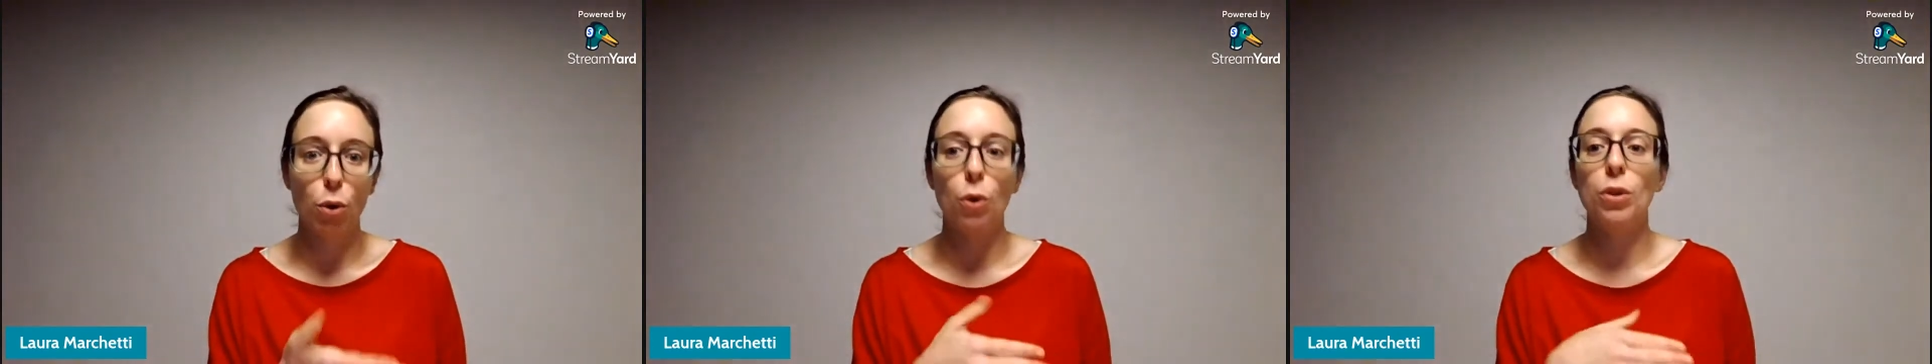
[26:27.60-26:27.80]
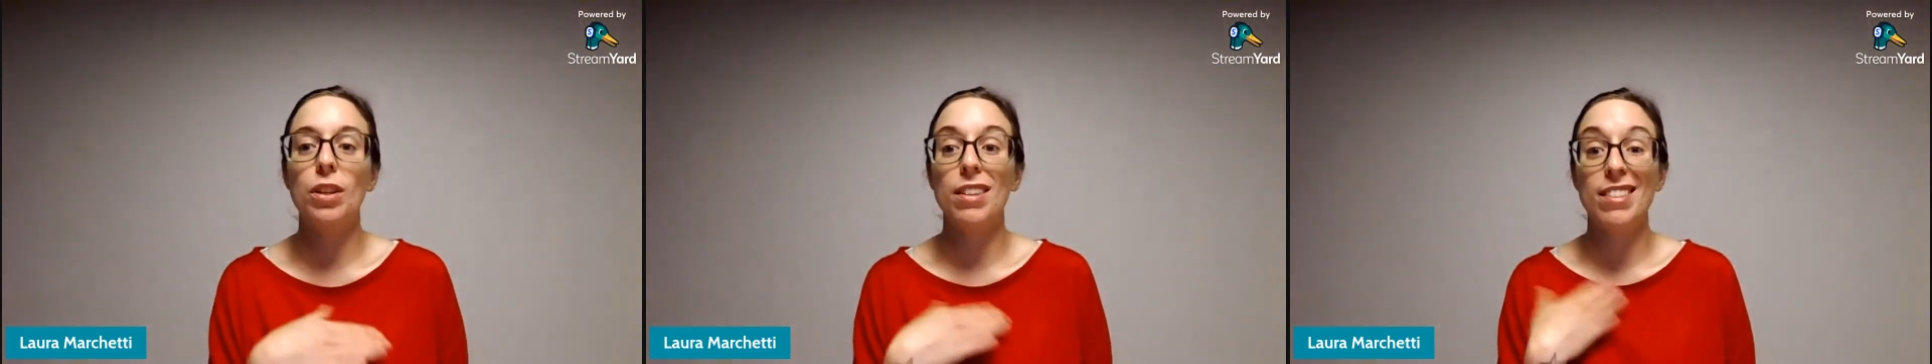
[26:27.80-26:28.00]

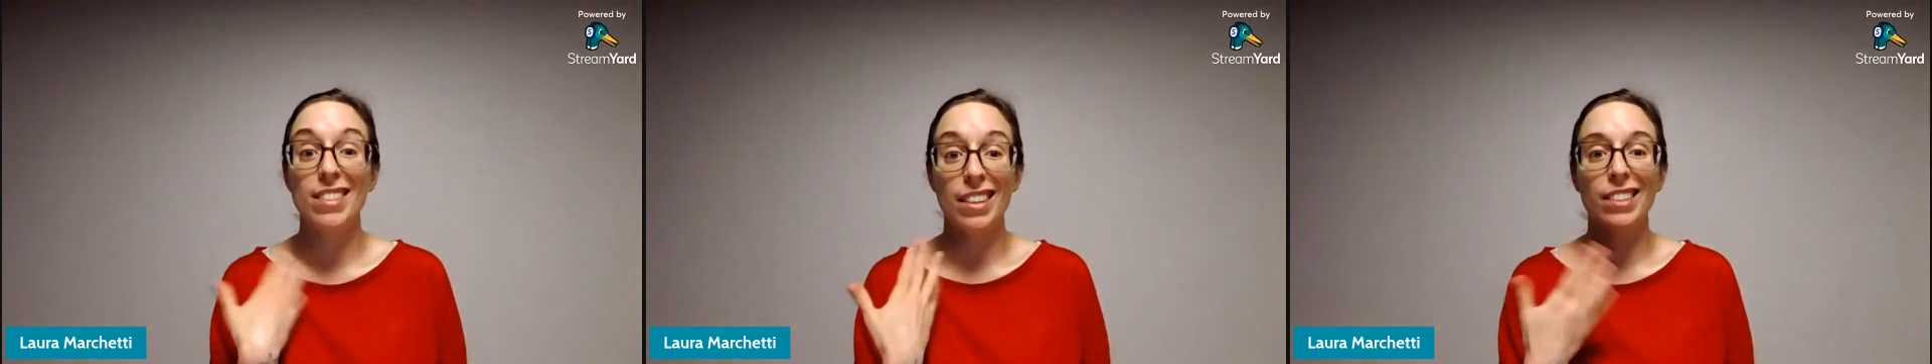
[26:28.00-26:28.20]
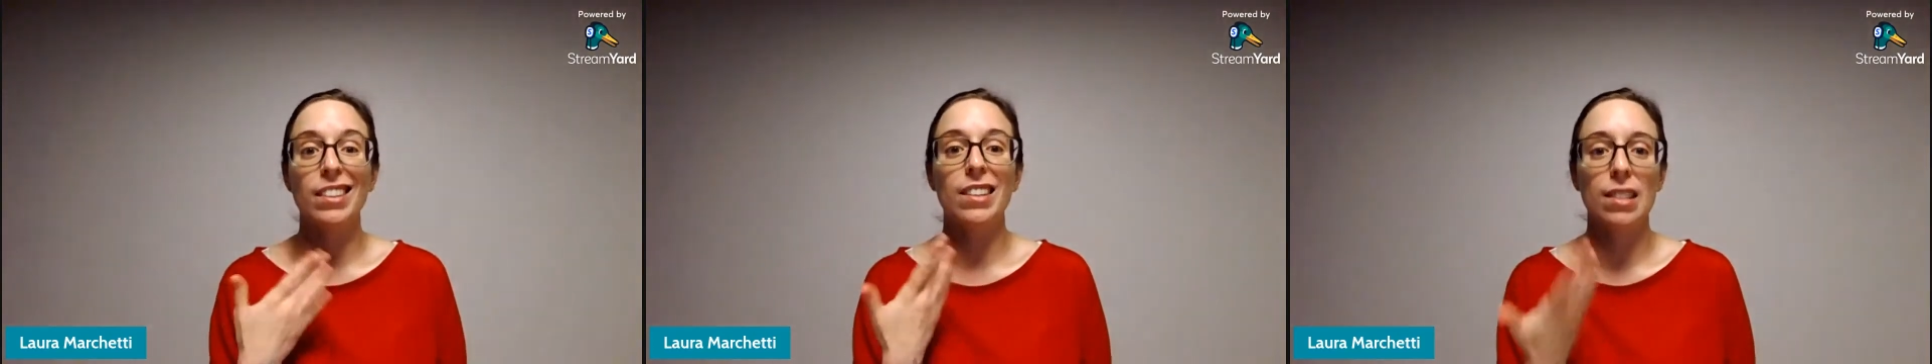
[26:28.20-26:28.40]
thought, they
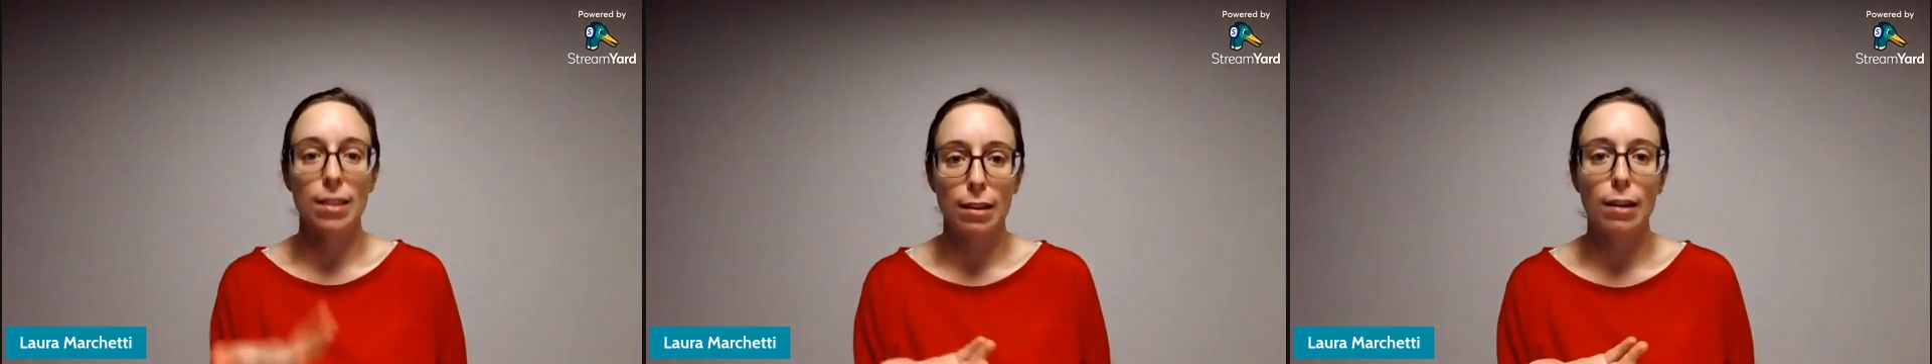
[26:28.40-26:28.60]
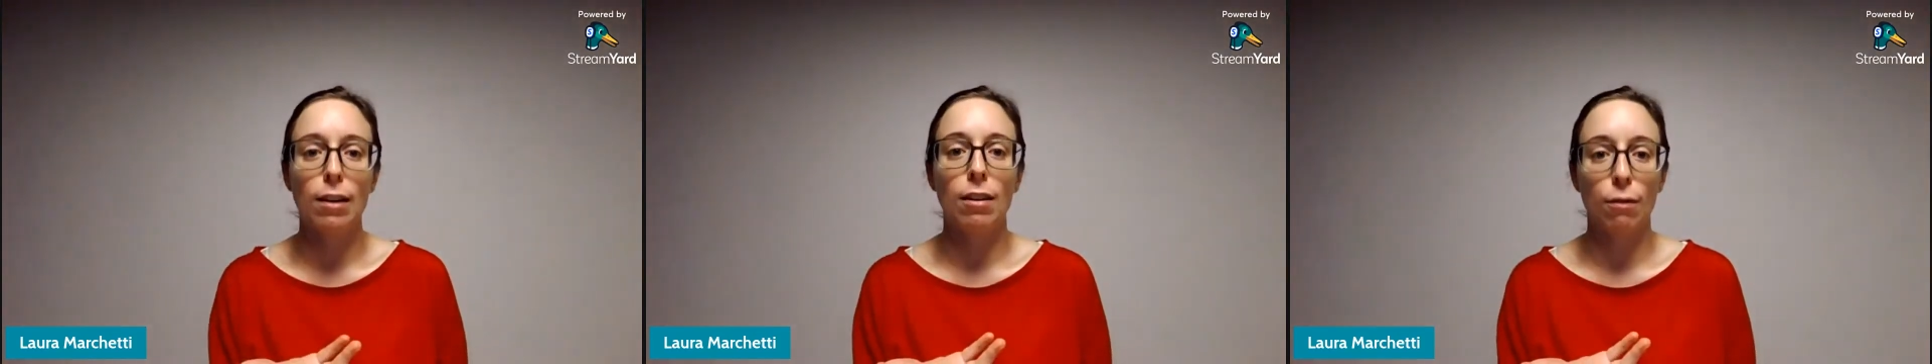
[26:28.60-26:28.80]
started
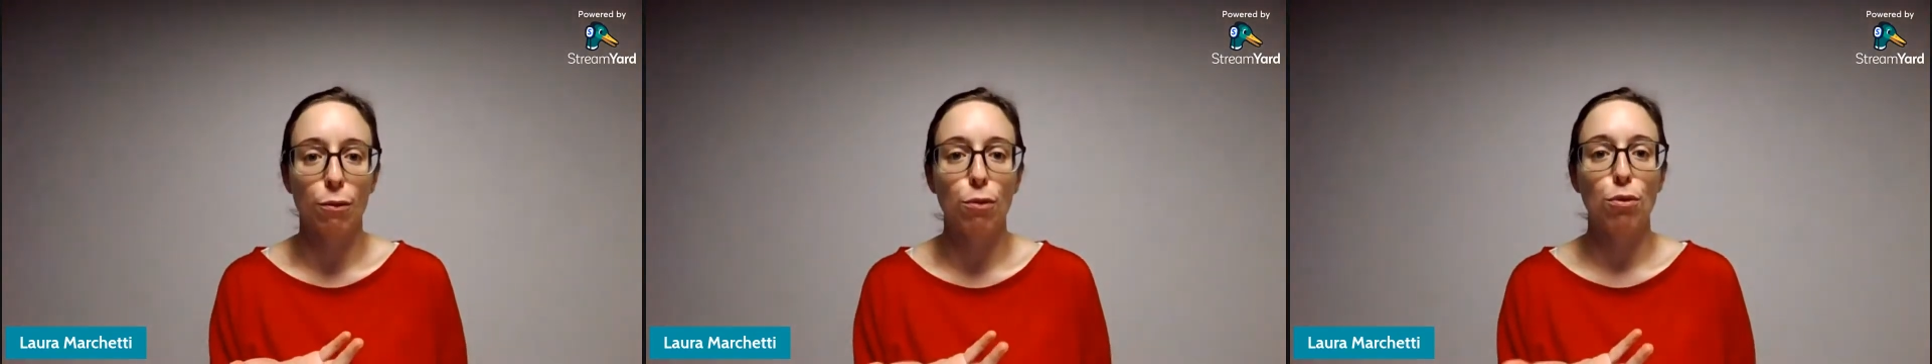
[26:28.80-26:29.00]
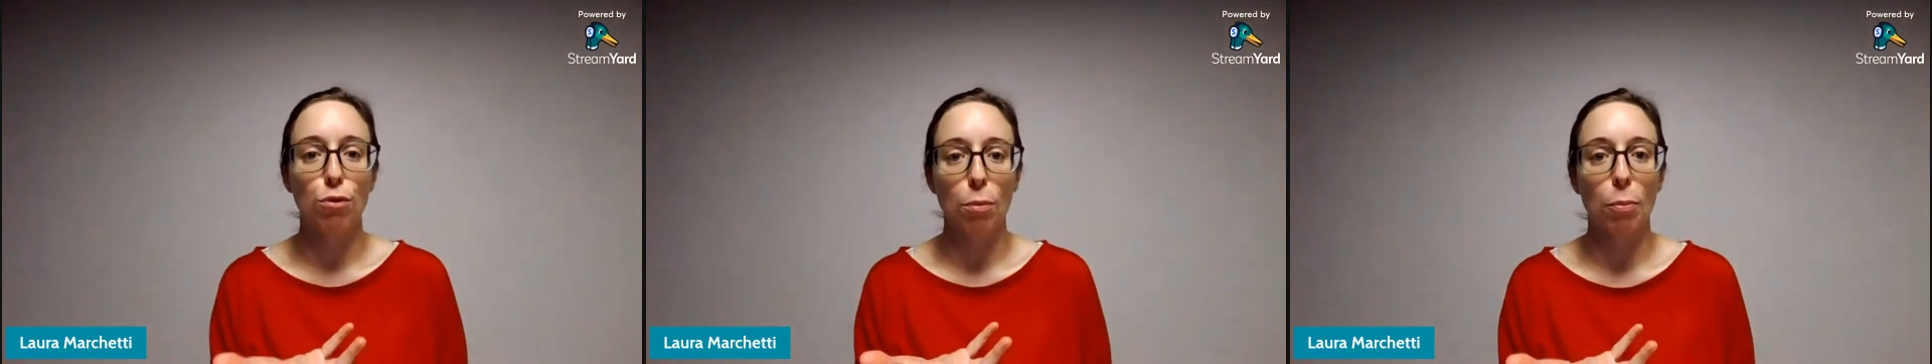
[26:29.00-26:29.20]
seeking
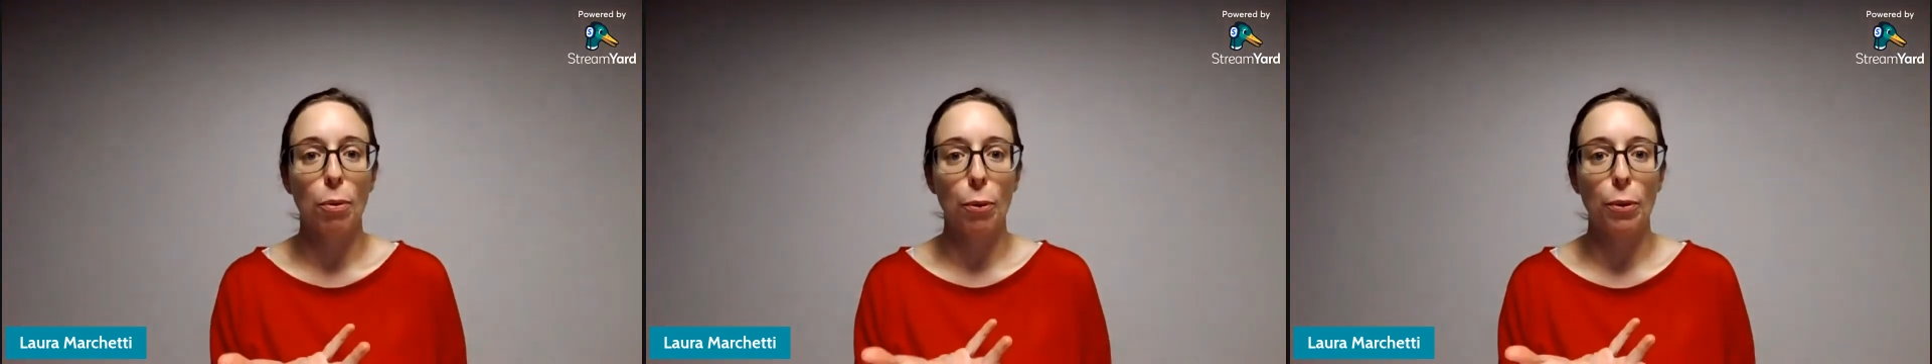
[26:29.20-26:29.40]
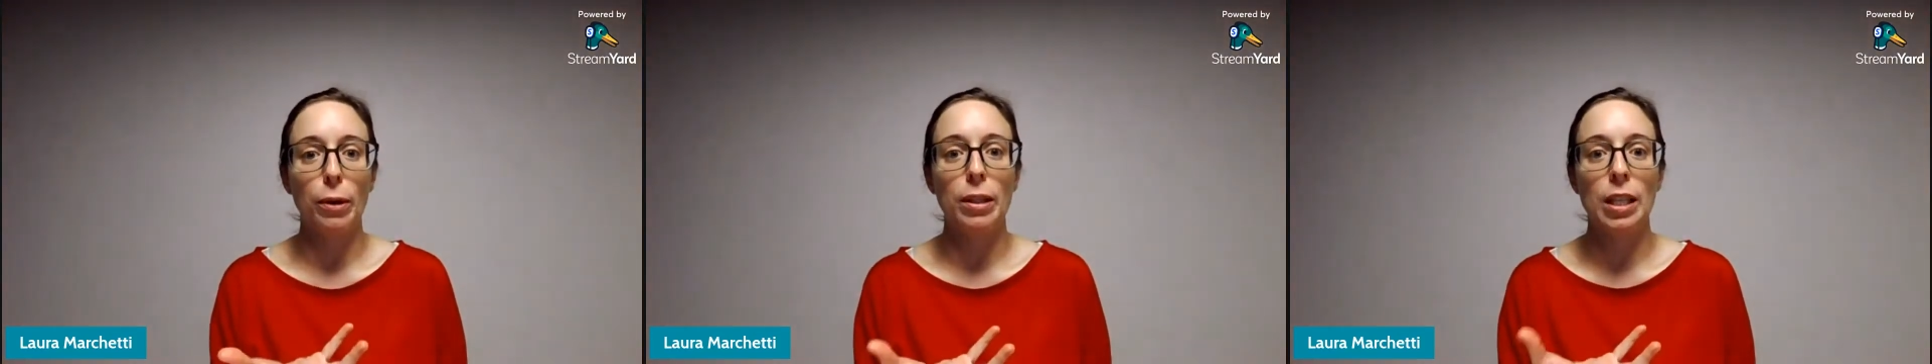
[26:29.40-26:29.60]
for
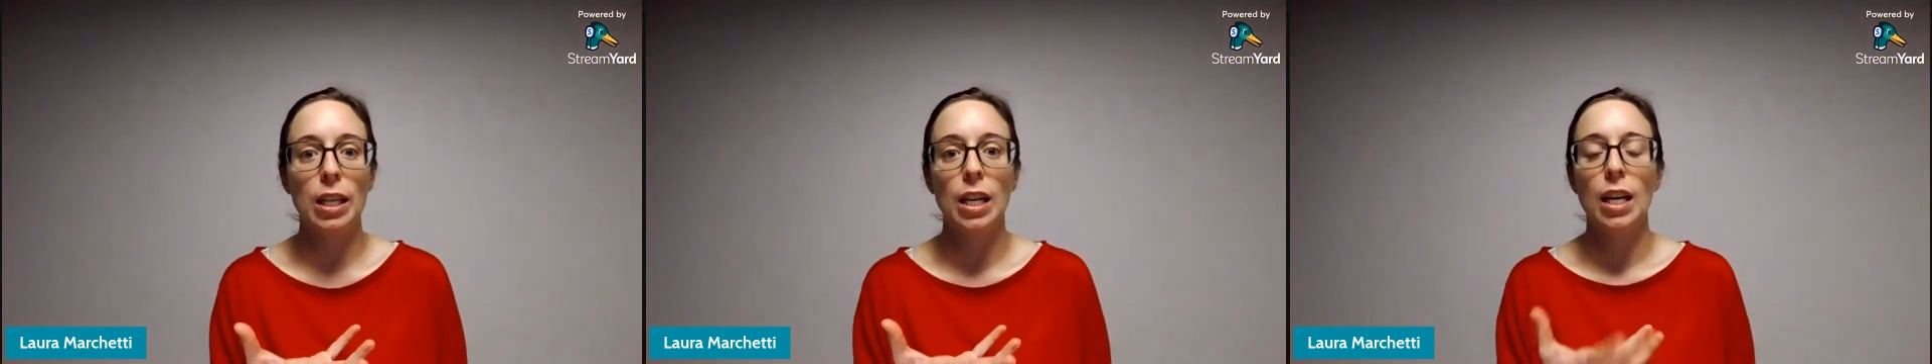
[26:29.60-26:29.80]
support.